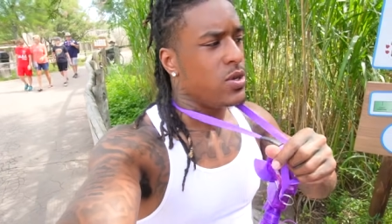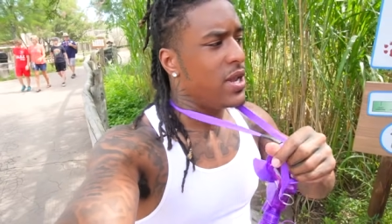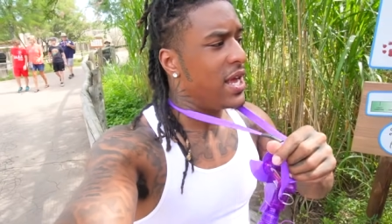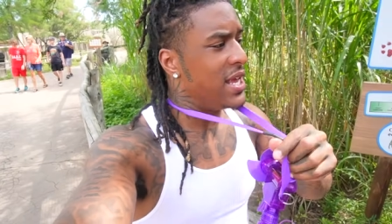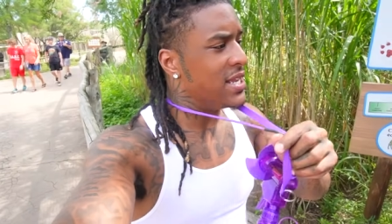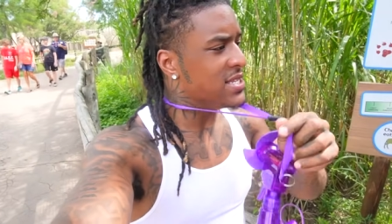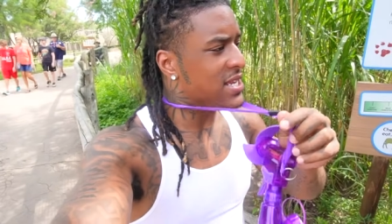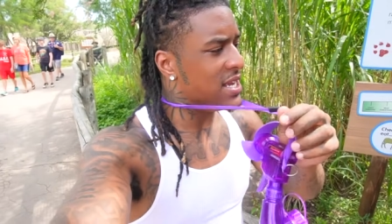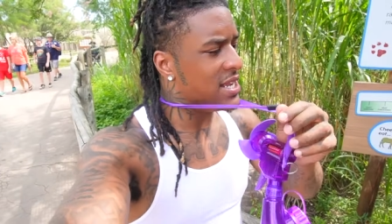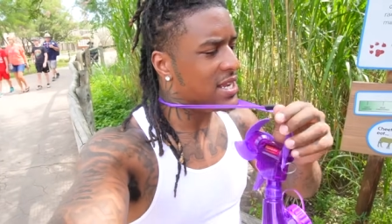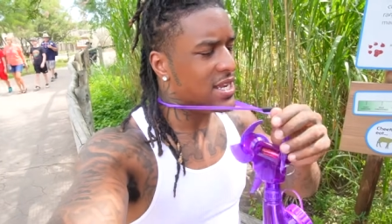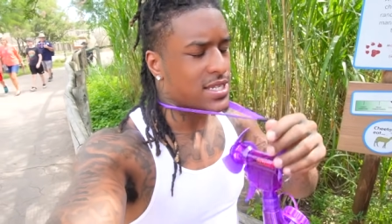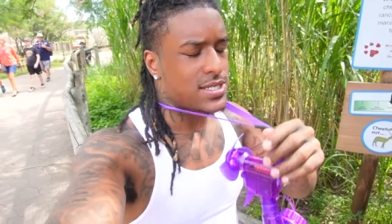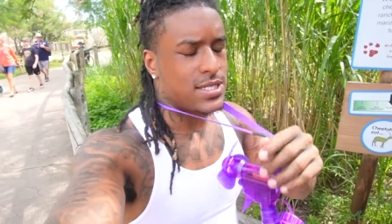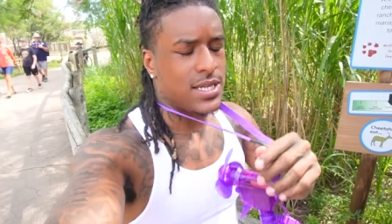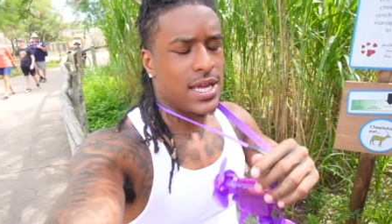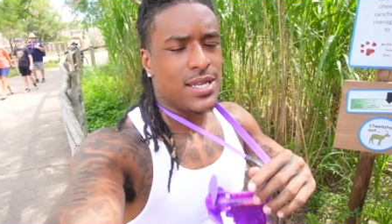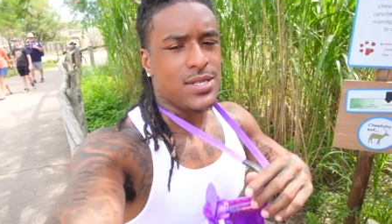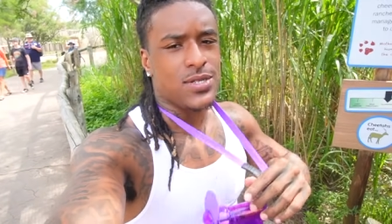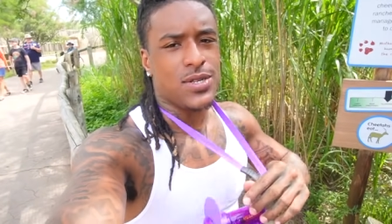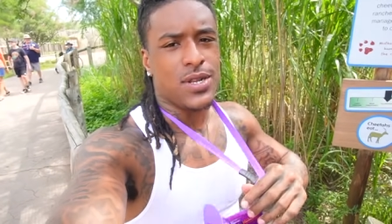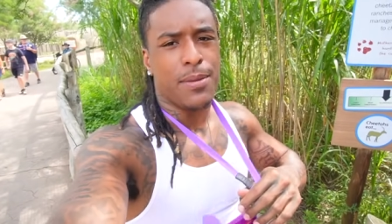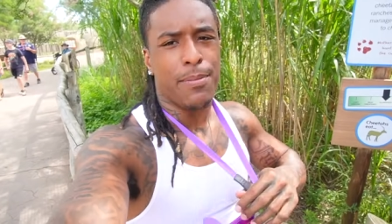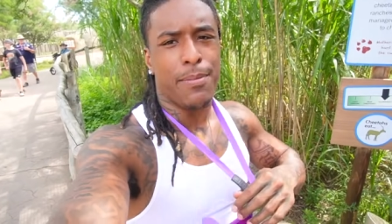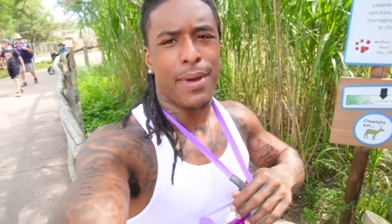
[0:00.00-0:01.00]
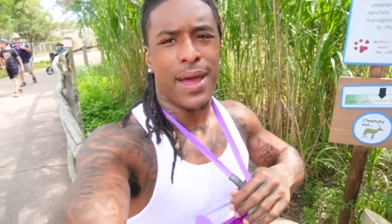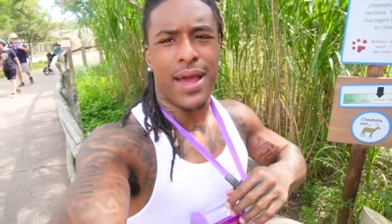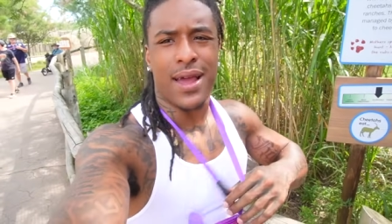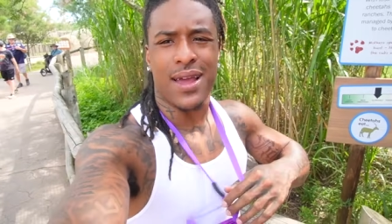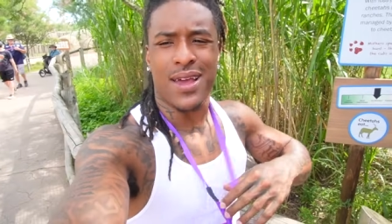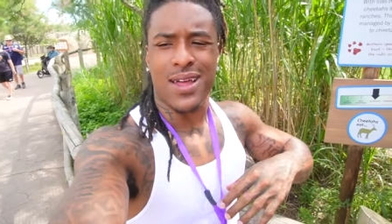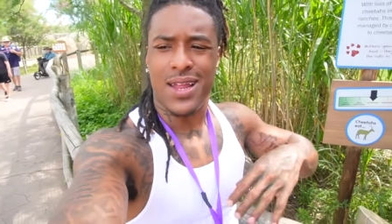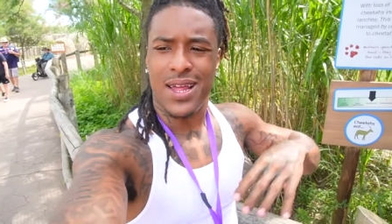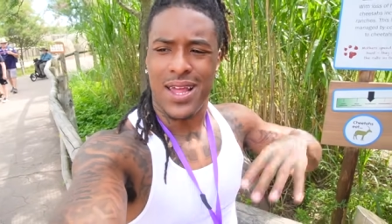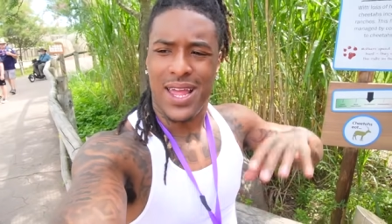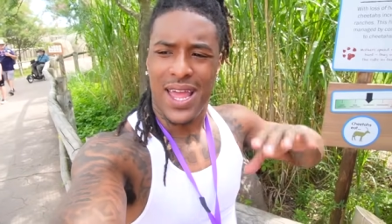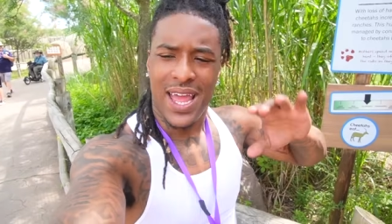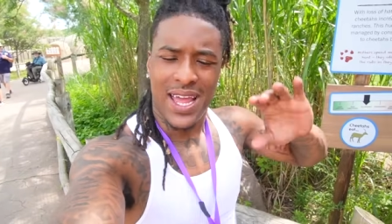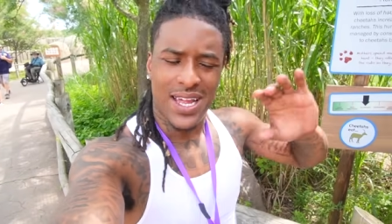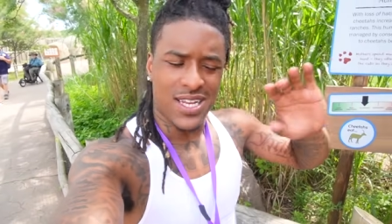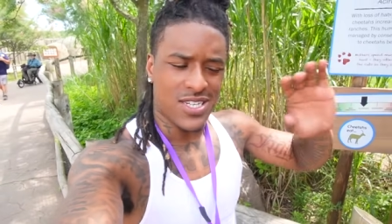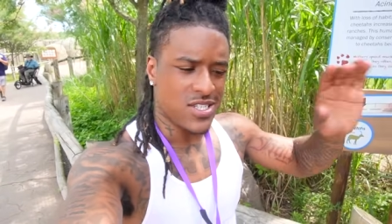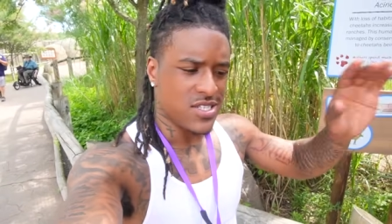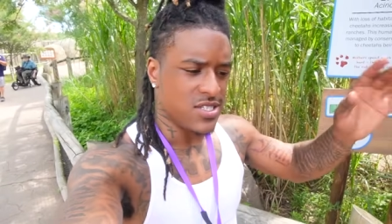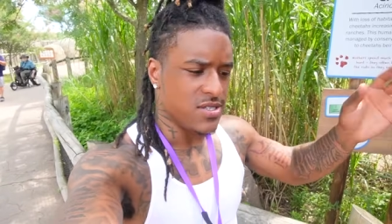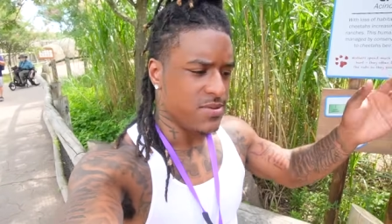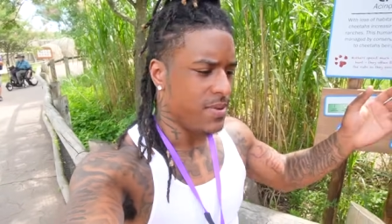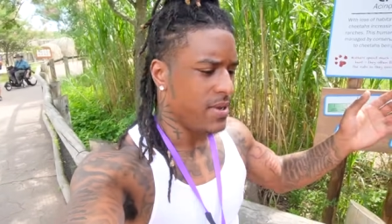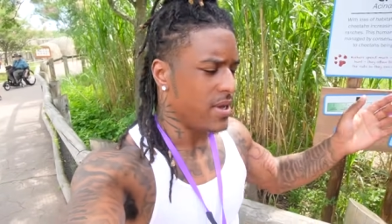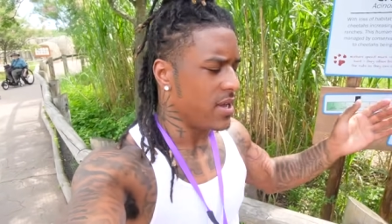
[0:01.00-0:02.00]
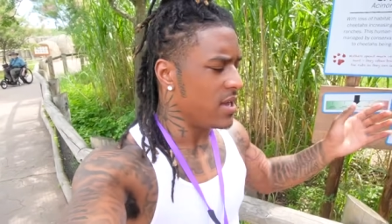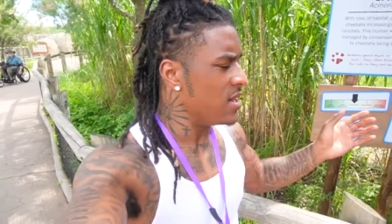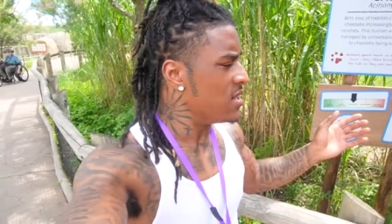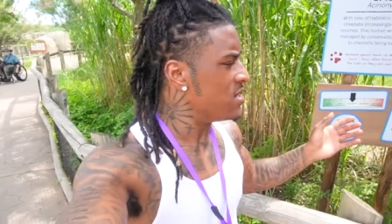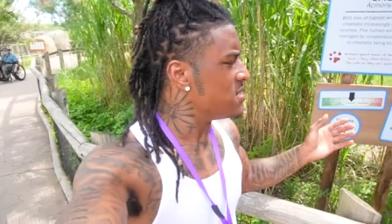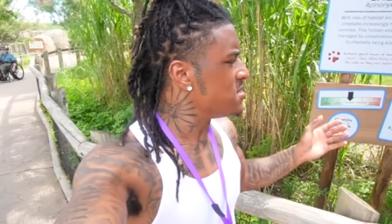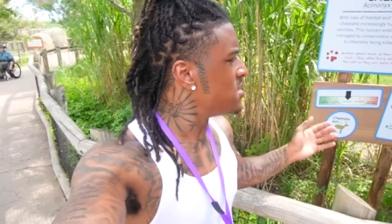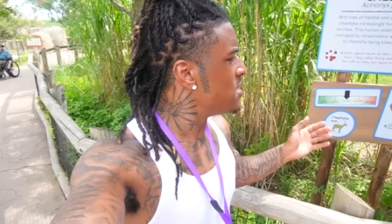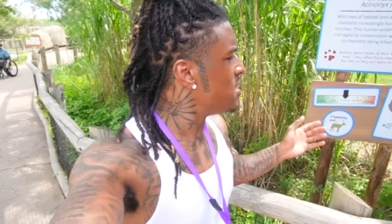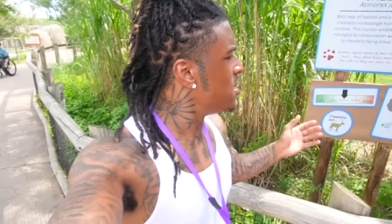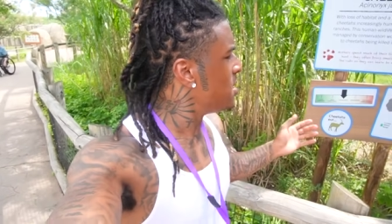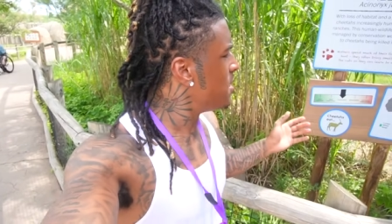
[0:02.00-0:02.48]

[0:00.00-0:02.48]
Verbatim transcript: they tend to stay to the back of the cages because